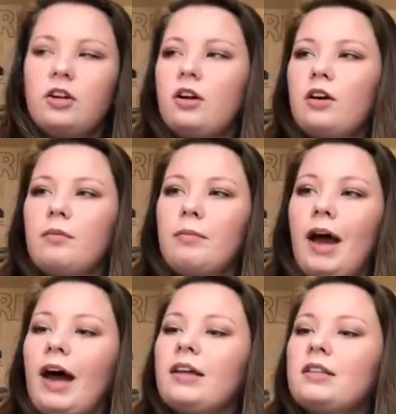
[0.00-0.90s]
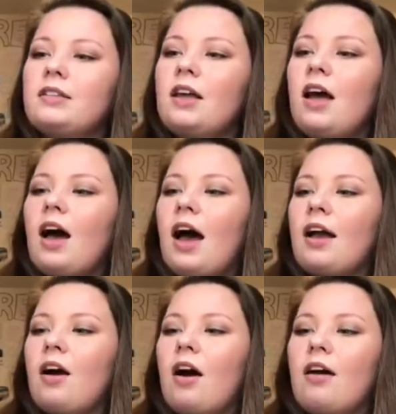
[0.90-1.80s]
her mattes,
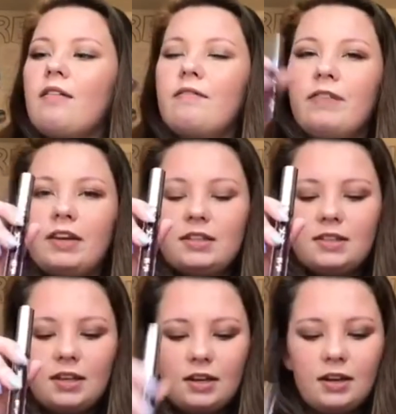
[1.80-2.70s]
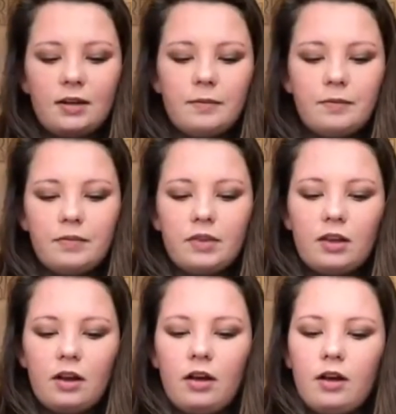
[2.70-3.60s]
I got Vixen,
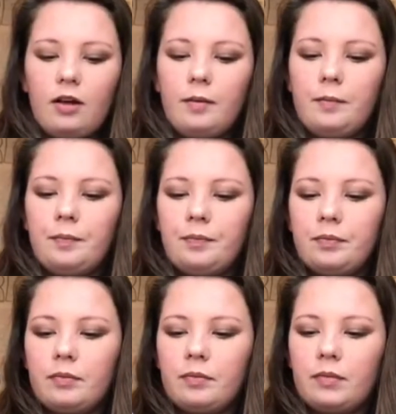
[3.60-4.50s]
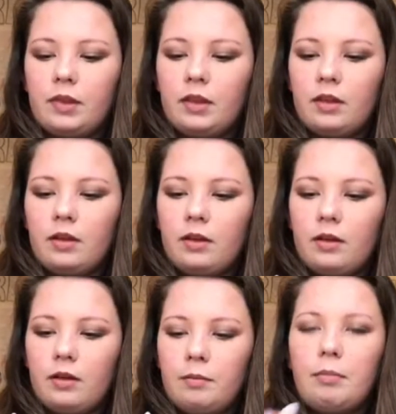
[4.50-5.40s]
um,
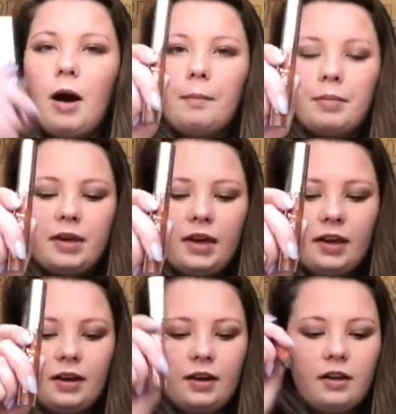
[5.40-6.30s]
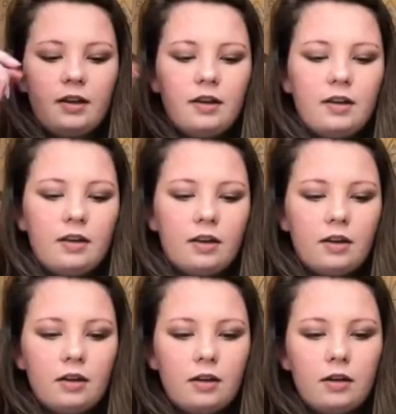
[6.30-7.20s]
Pumpkin,
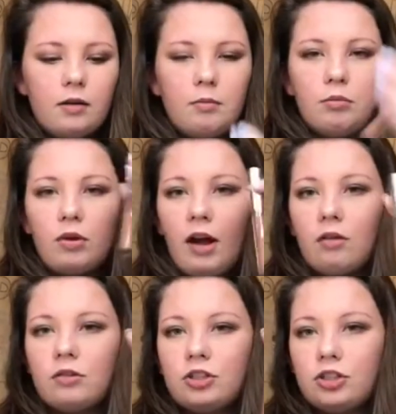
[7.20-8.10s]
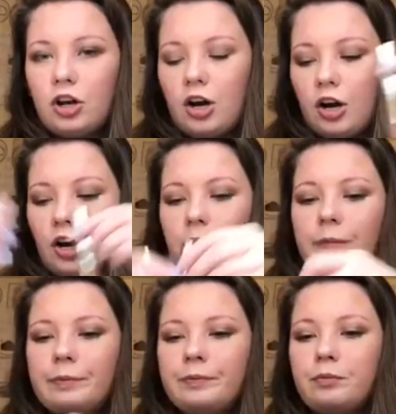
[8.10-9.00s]
Brown Sugar.
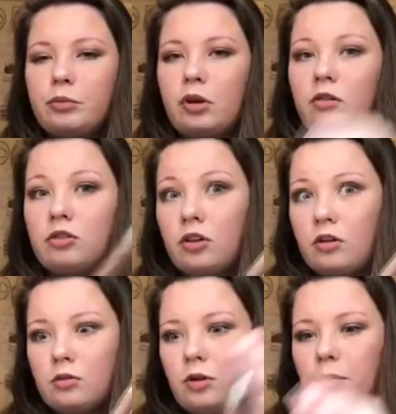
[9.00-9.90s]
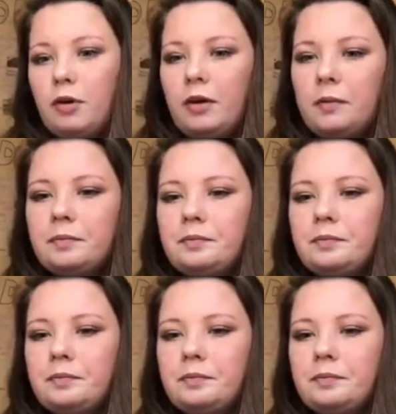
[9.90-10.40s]
Brown Sugar is really pretty.